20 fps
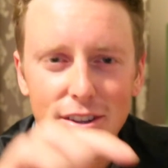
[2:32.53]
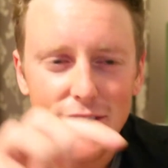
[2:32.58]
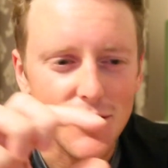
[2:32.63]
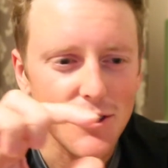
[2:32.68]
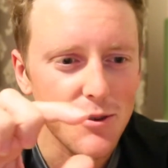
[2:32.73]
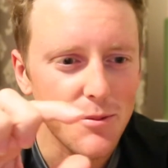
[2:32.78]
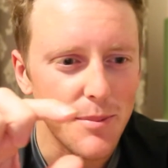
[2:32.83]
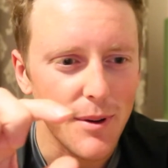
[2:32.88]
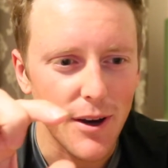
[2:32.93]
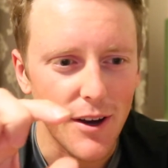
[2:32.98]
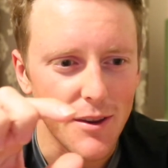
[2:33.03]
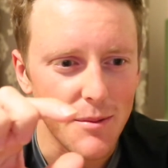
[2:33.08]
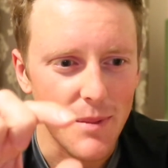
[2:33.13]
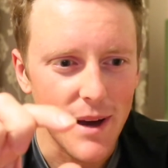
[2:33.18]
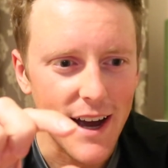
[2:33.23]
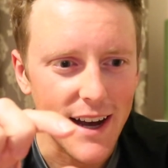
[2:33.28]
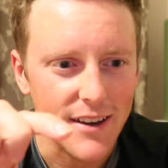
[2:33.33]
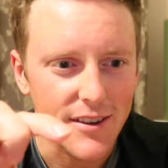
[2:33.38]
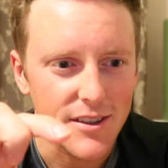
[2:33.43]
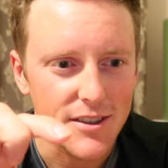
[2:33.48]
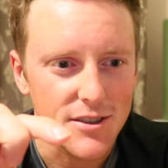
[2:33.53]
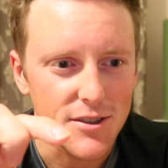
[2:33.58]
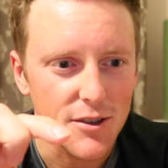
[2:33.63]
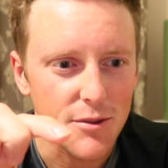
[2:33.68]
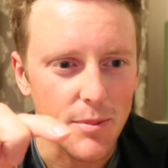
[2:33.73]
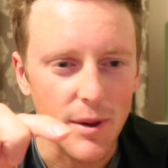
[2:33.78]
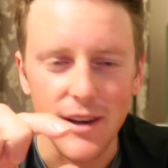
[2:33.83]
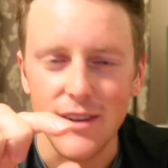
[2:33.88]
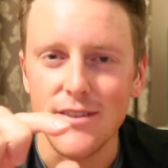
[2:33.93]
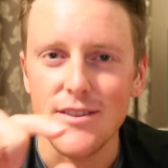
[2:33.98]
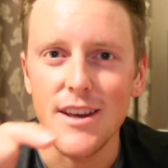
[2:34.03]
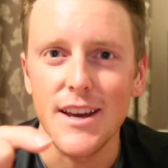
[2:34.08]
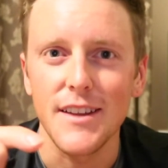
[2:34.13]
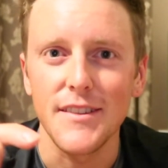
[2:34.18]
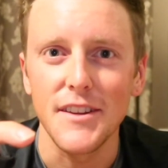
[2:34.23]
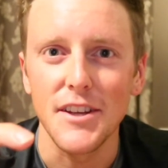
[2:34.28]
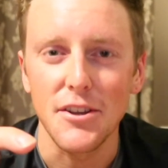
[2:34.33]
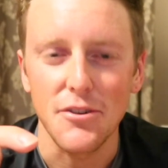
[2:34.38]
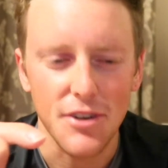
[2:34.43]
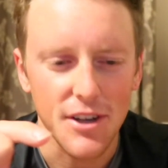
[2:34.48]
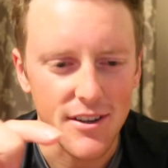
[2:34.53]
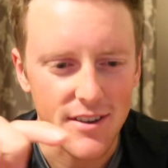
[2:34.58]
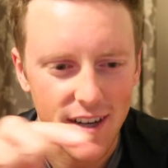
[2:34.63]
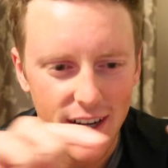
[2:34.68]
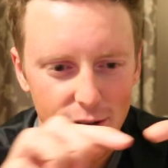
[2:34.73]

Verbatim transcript: the tooth on the back of the toothpaste saying the ingredients,